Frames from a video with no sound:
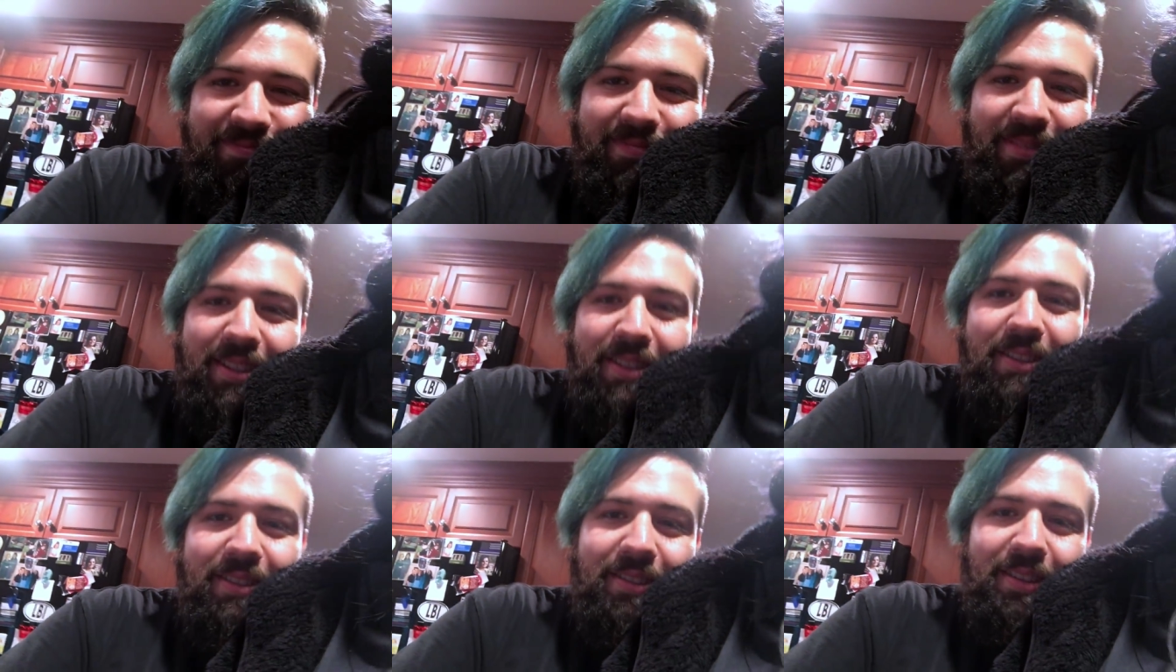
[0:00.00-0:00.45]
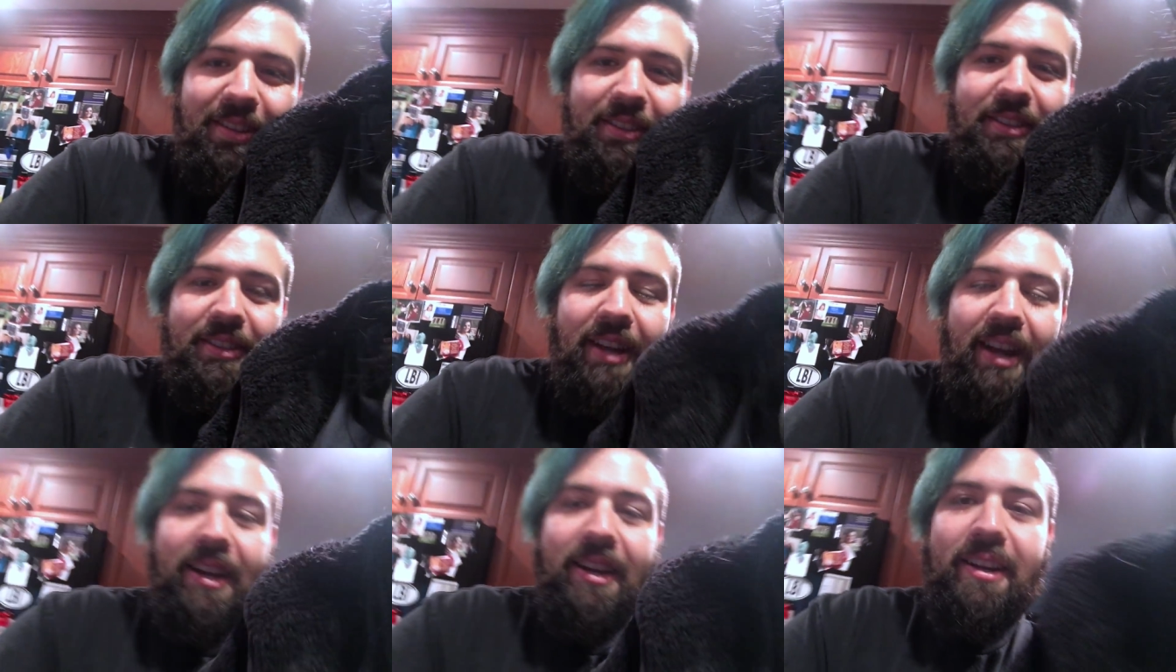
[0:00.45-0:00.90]
This is the
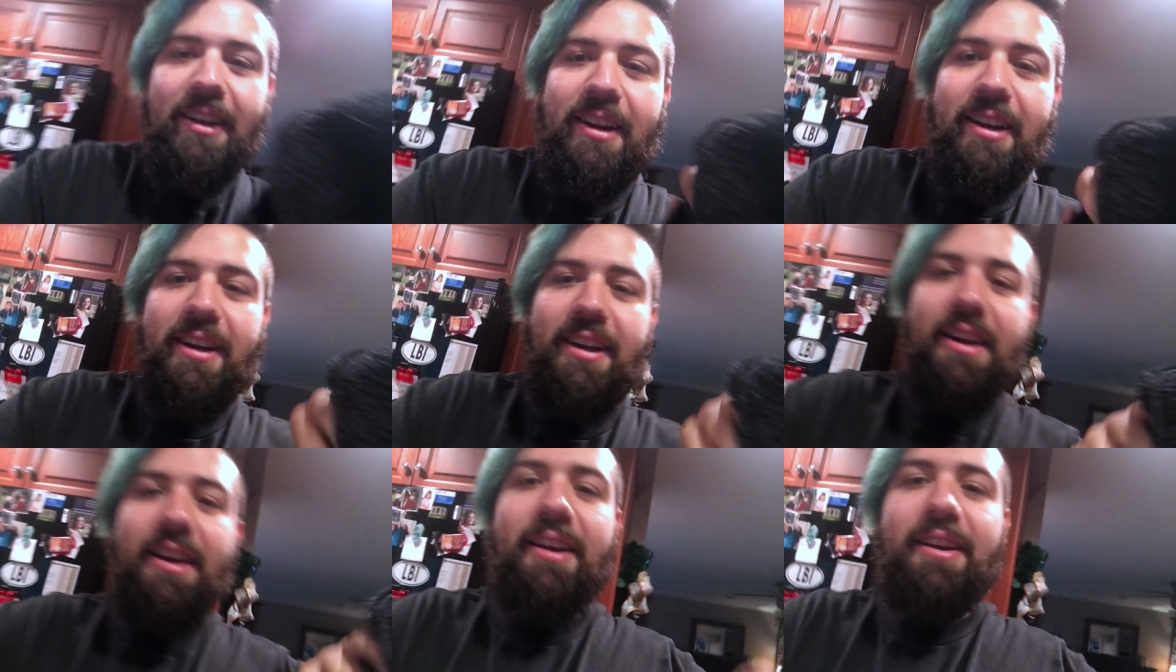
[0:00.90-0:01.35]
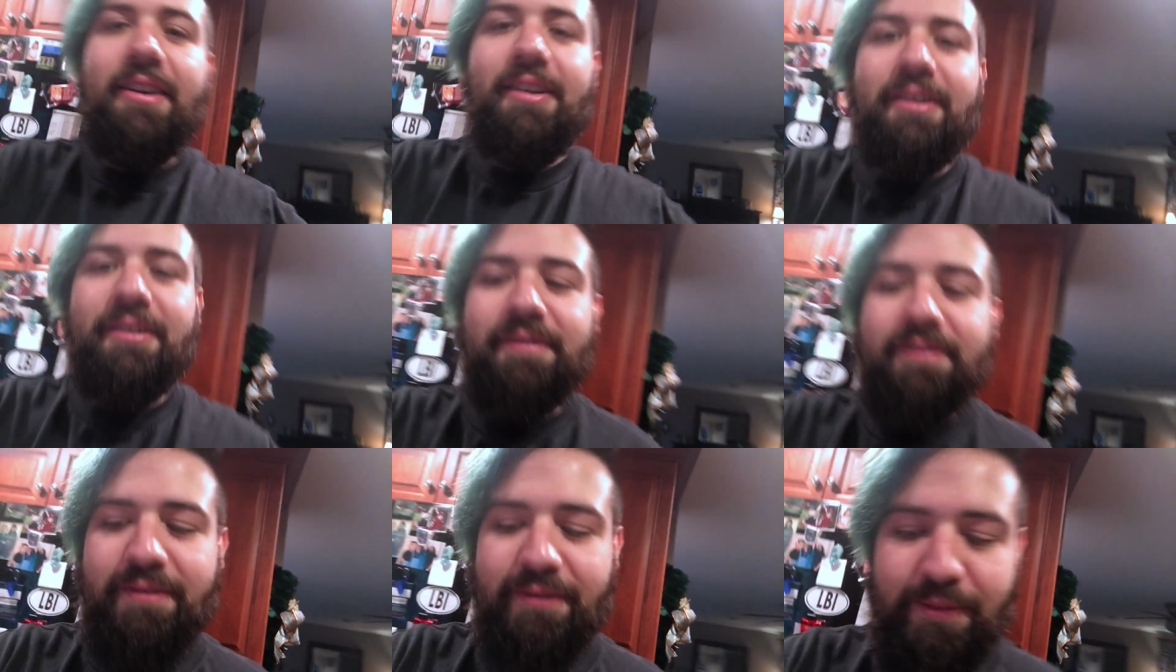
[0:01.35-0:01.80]
jacket I got her
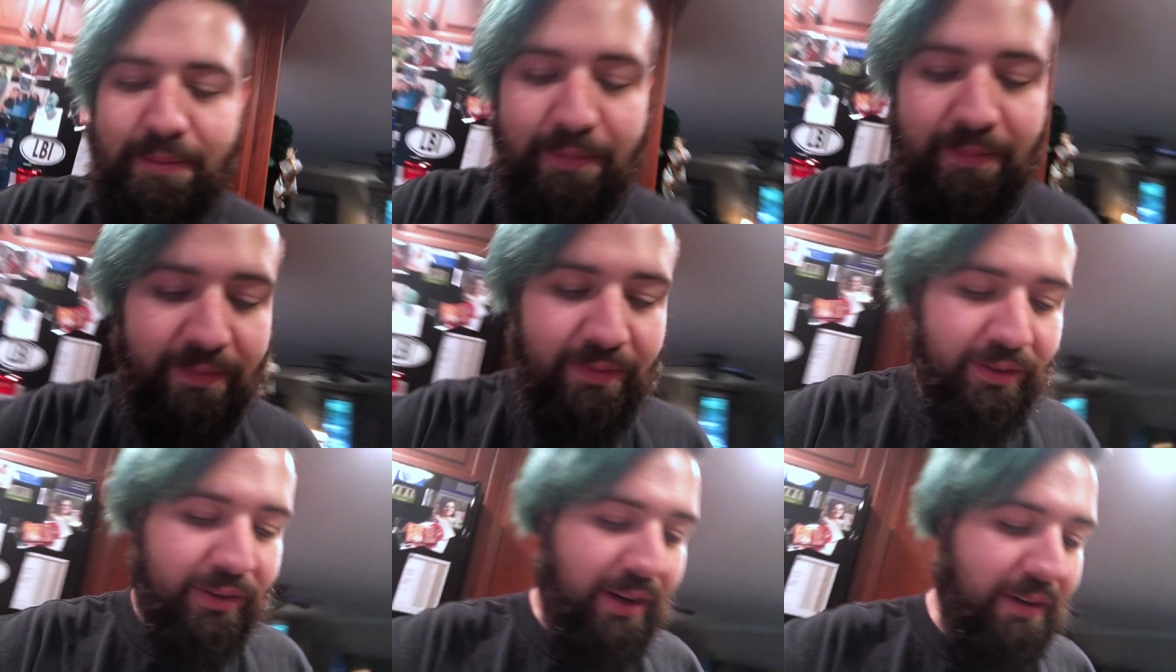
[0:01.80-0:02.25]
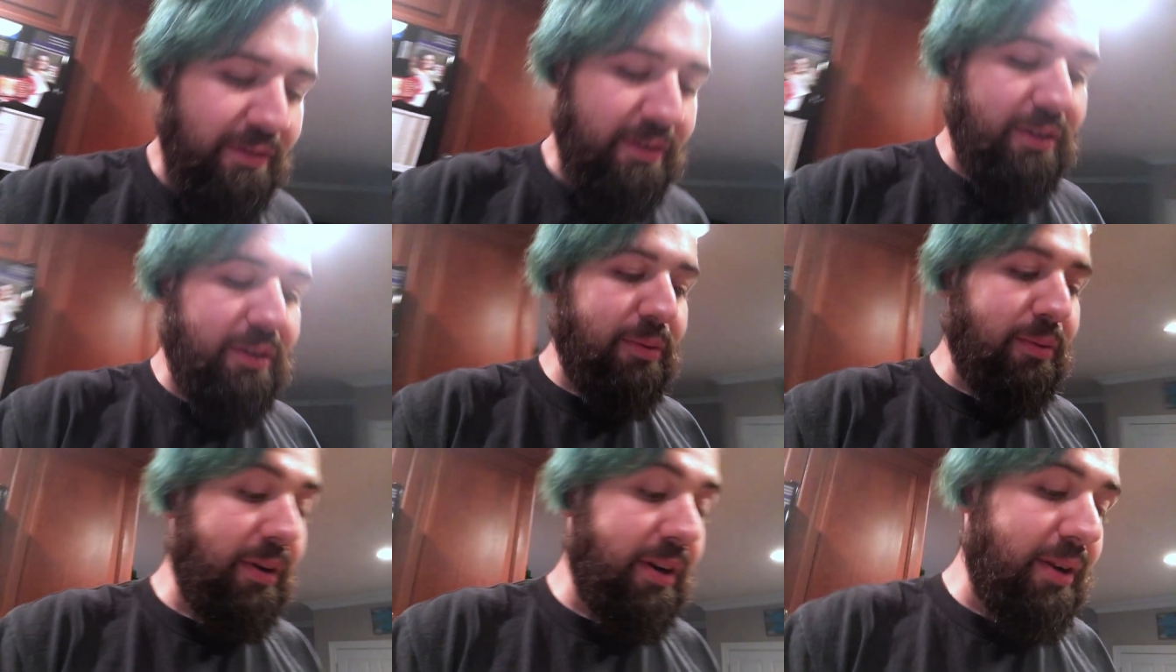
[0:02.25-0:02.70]
from Forever
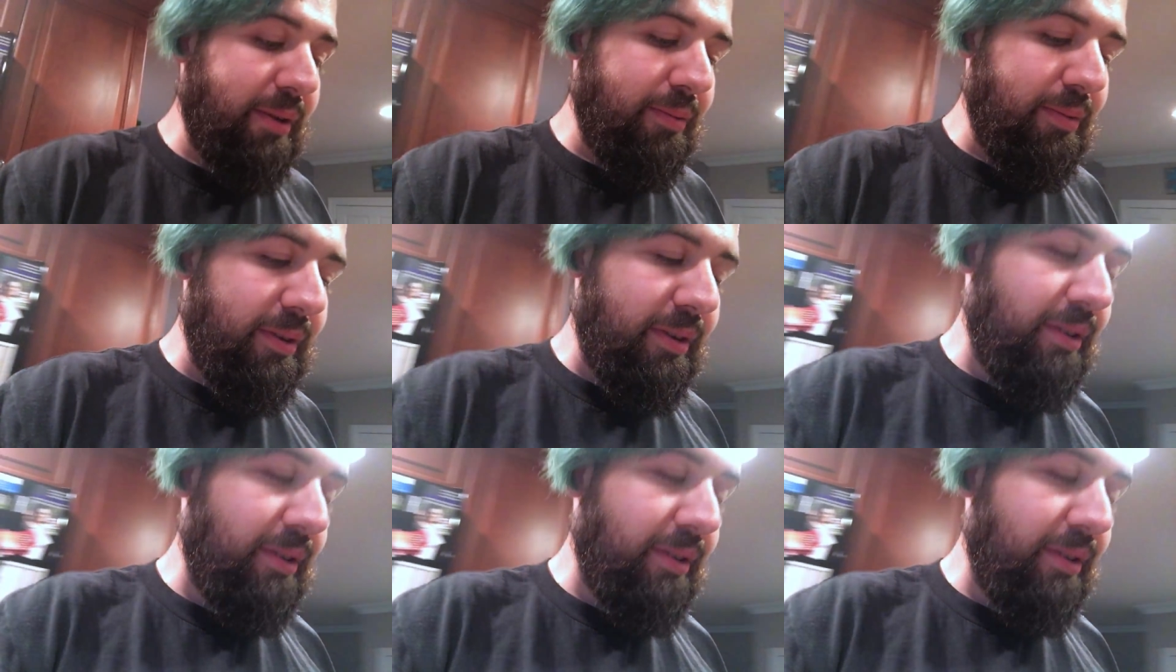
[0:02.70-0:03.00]
21.